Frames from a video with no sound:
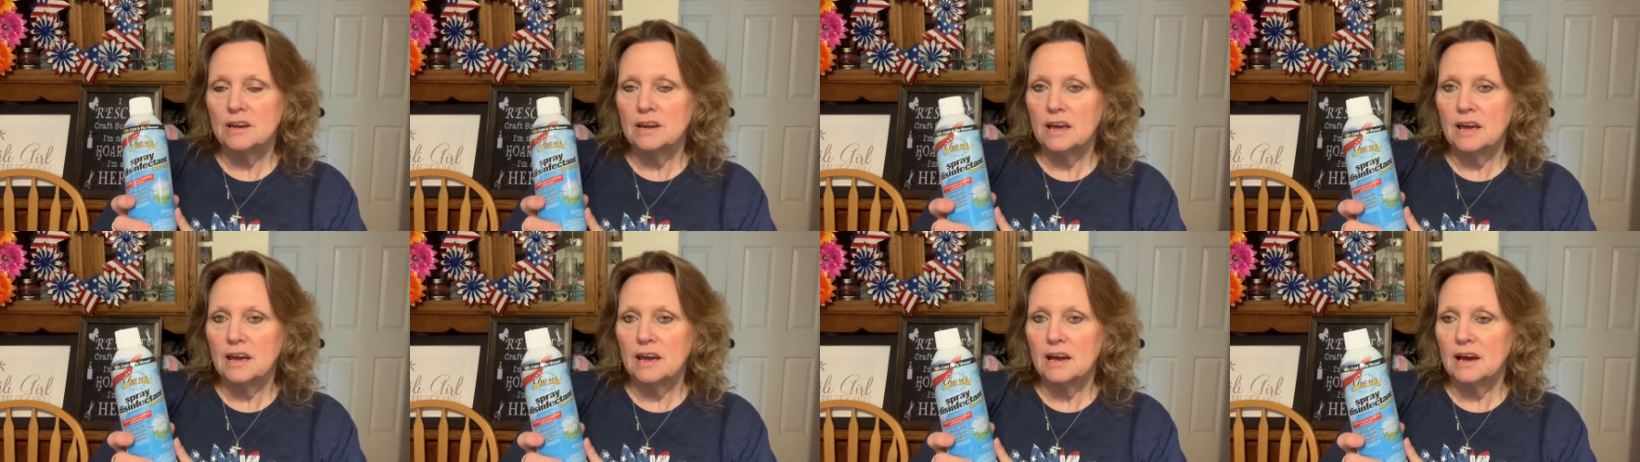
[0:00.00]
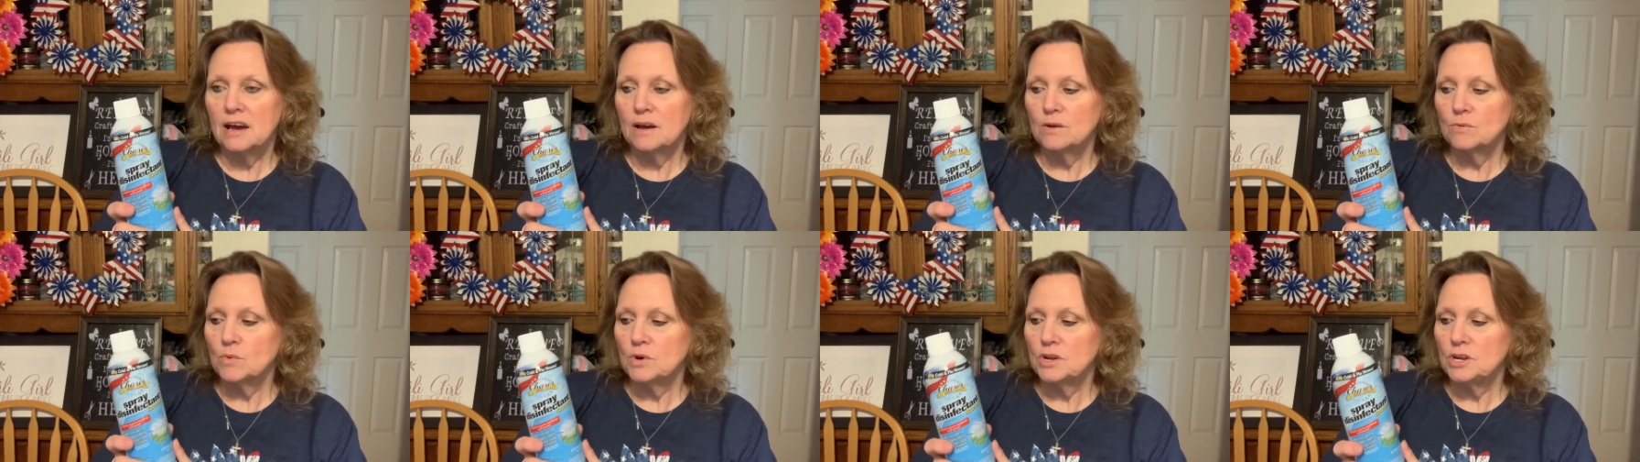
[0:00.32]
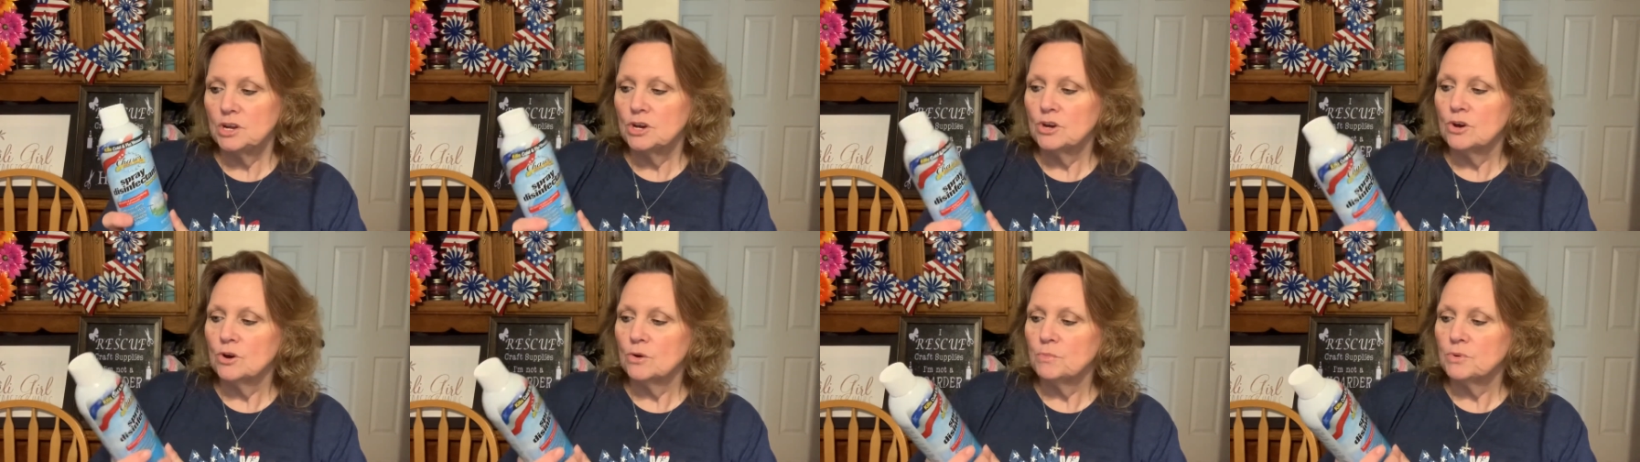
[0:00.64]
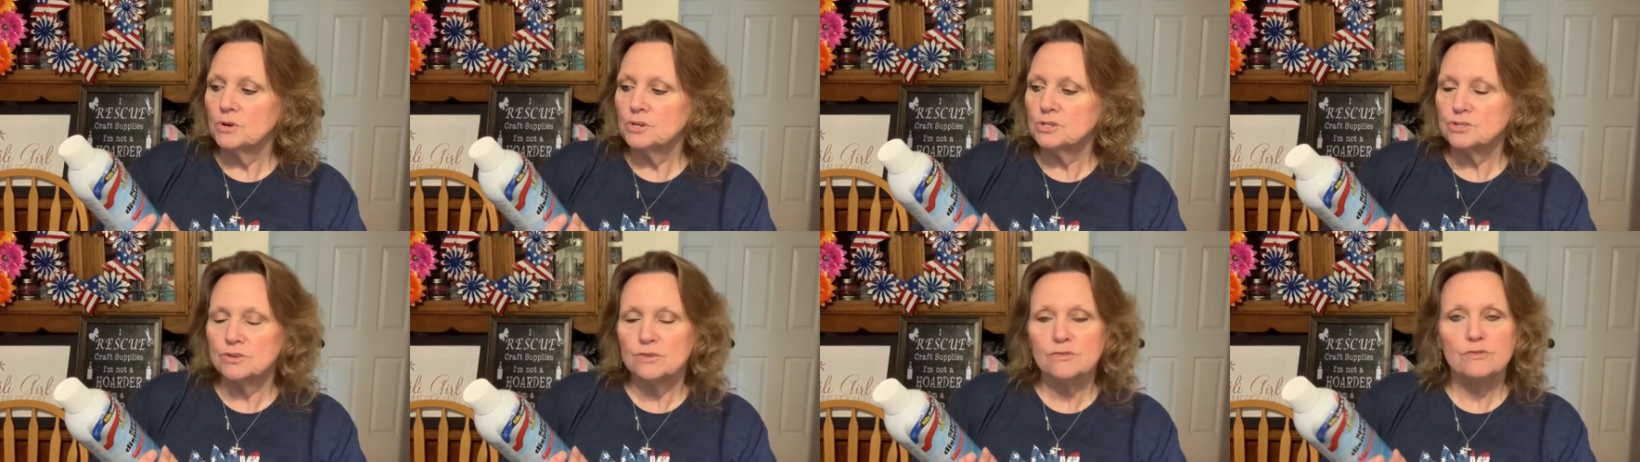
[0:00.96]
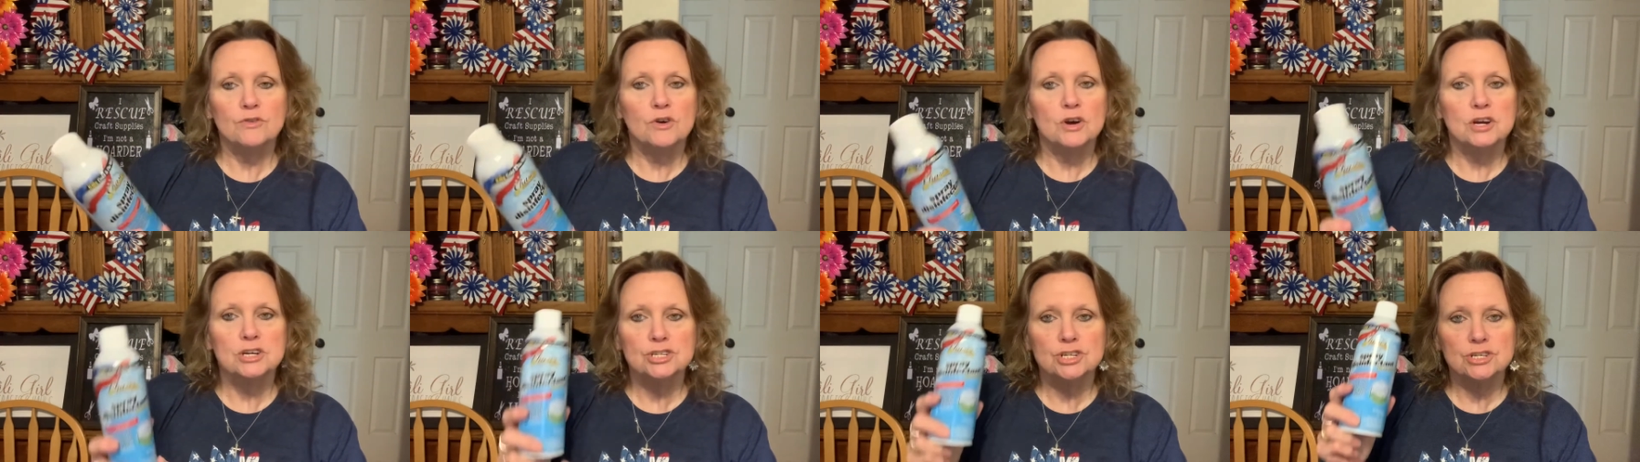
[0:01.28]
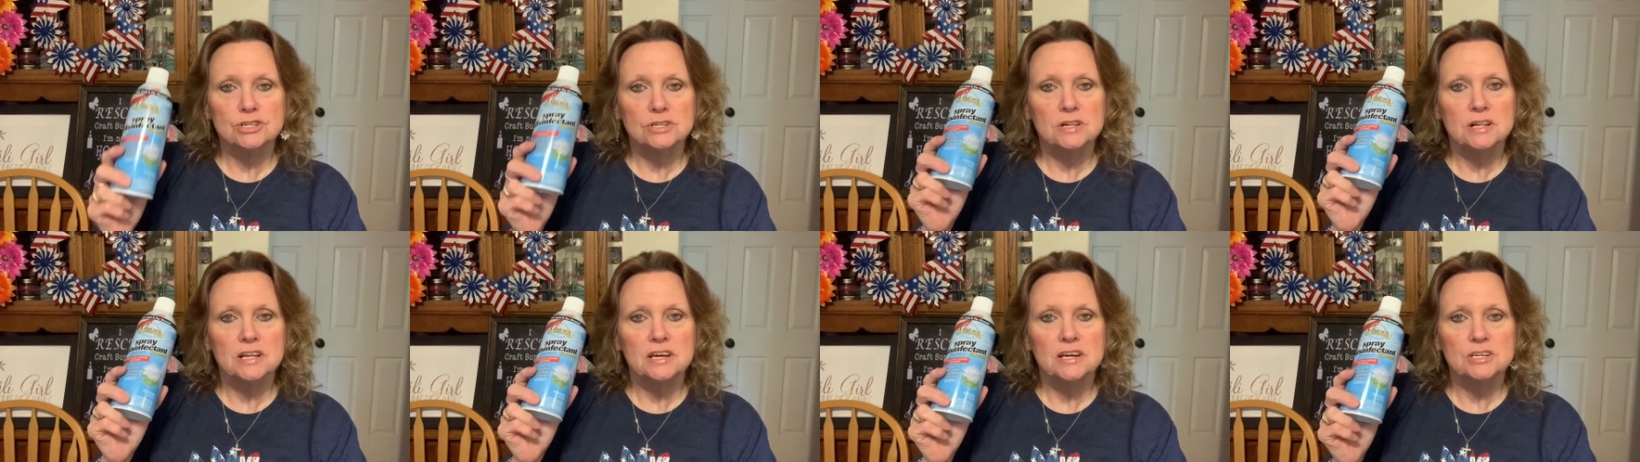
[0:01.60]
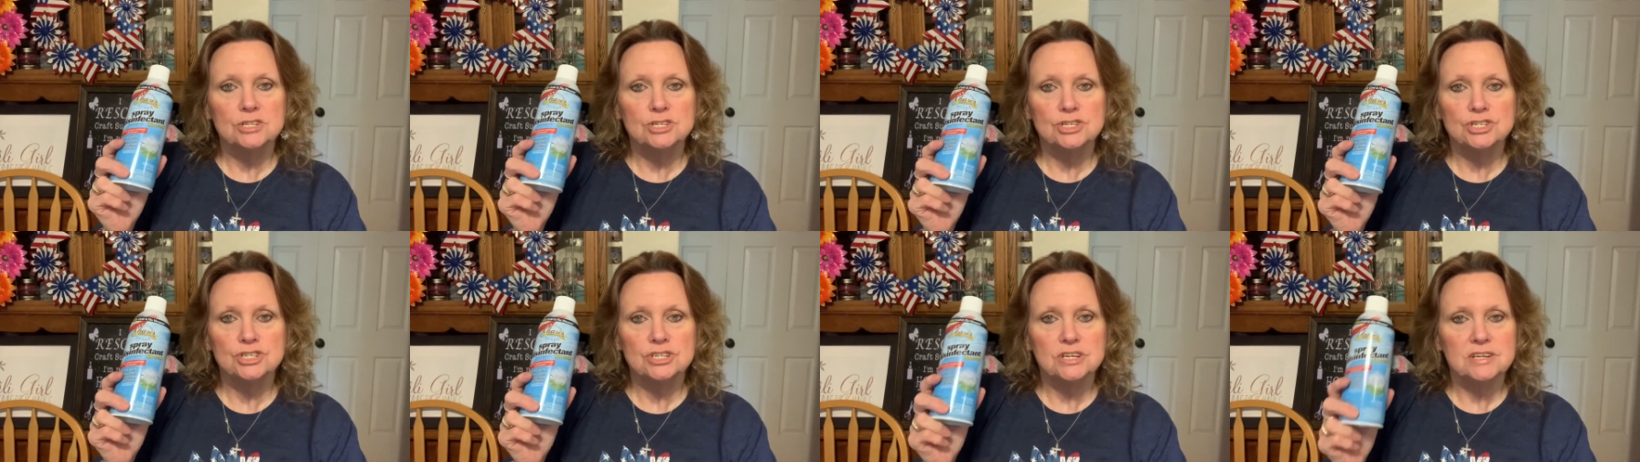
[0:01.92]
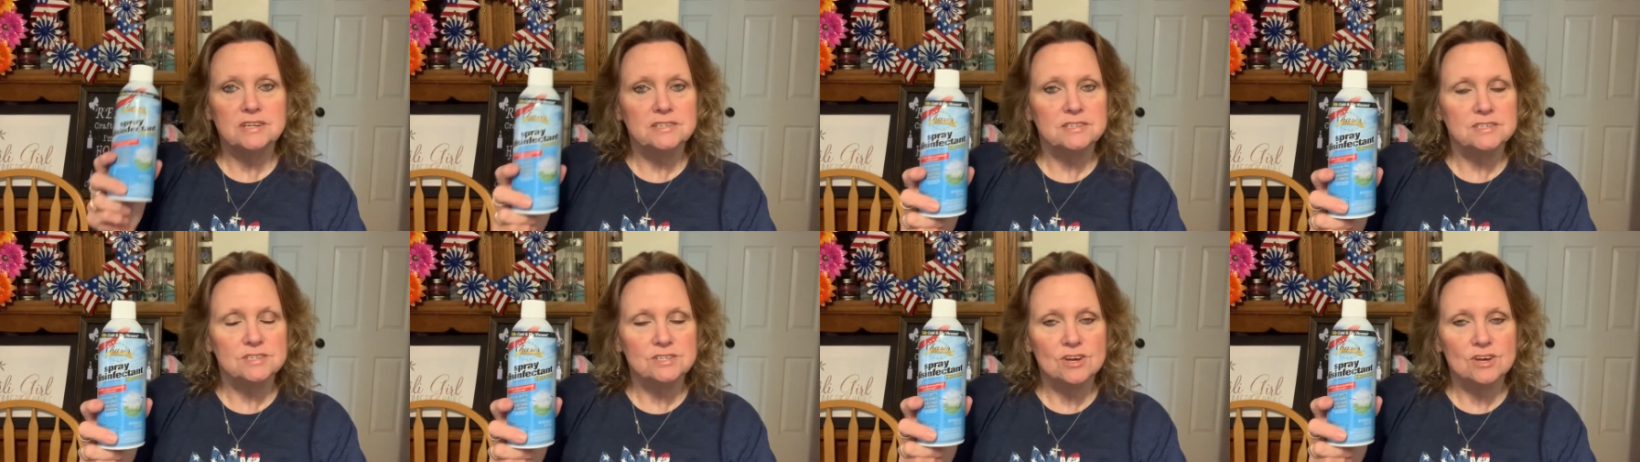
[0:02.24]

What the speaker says: And when you go put your fresh clean sheets